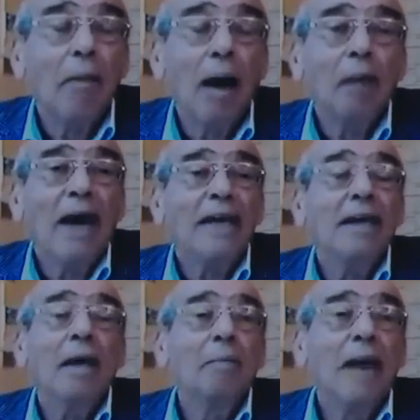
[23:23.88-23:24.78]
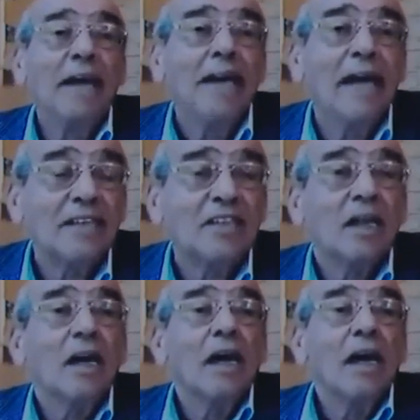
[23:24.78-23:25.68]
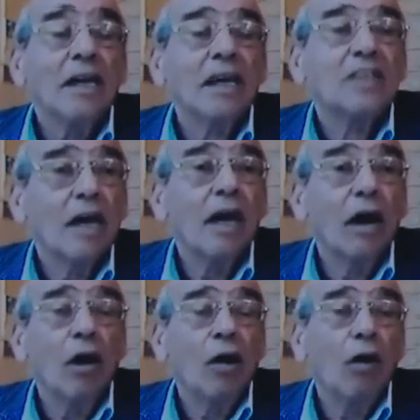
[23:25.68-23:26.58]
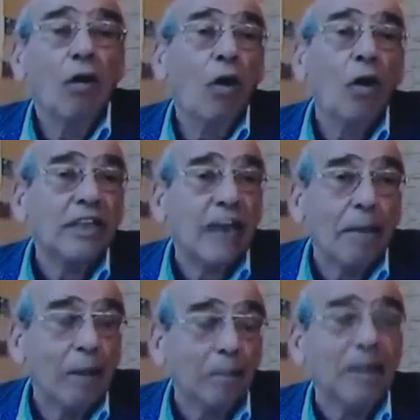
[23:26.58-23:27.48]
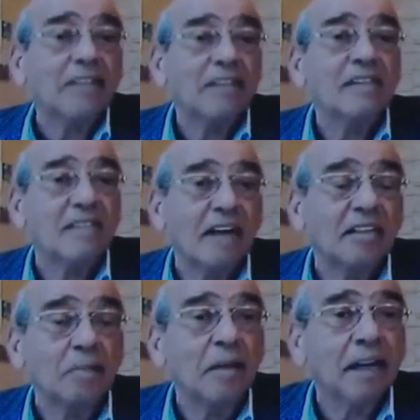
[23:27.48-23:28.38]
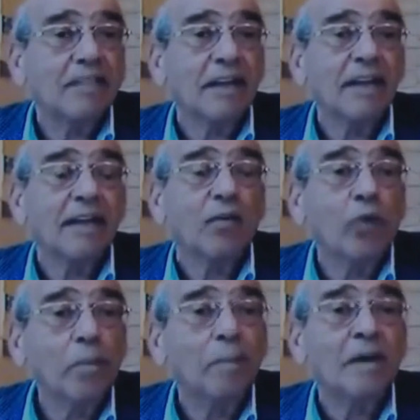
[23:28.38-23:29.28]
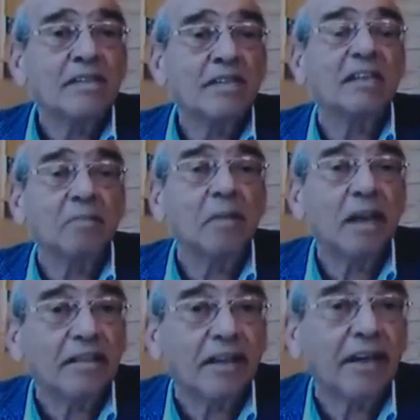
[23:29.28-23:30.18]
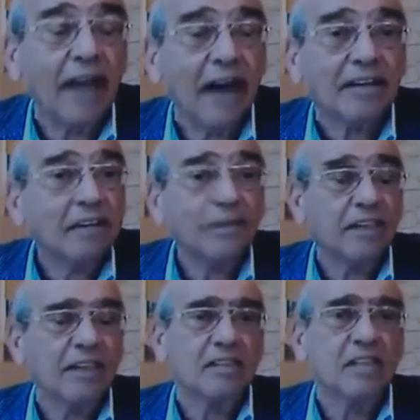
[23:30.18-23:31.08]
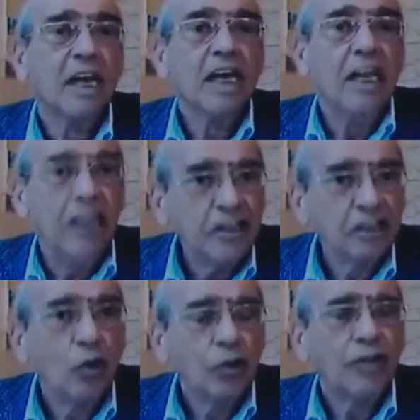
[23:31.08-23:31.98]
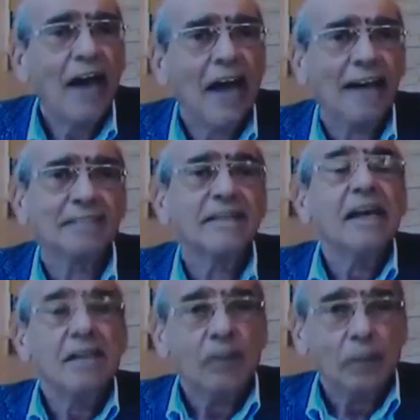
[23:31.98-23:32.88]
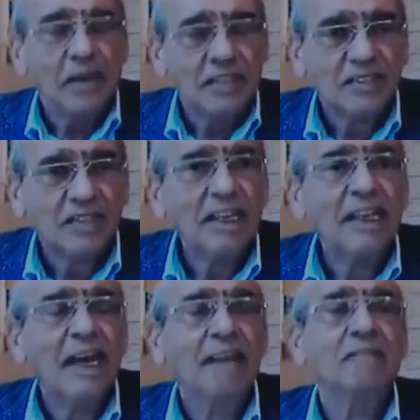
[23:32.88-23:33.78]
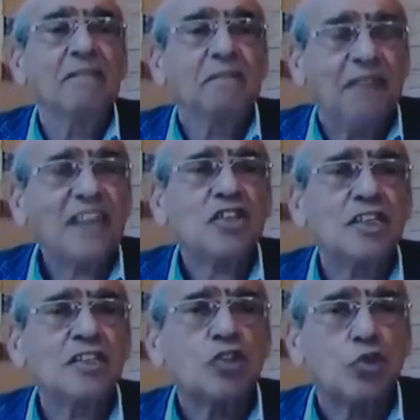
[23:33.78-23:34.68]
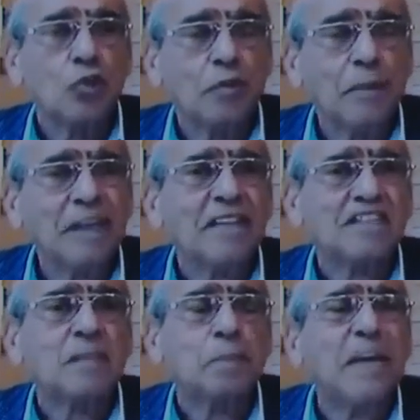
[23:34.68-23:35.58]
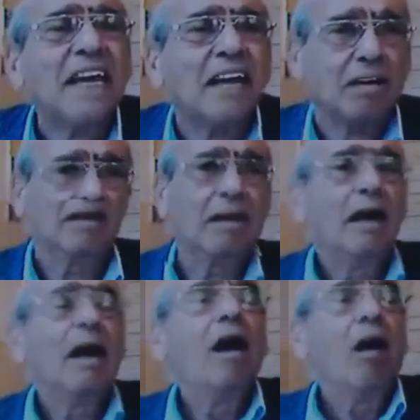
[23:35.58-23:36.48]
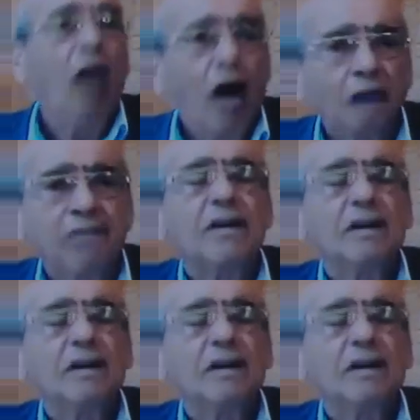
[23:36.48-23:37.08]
by his own capabilities and military equipments and military activities. He knew that the Palestinian factions should be the spear of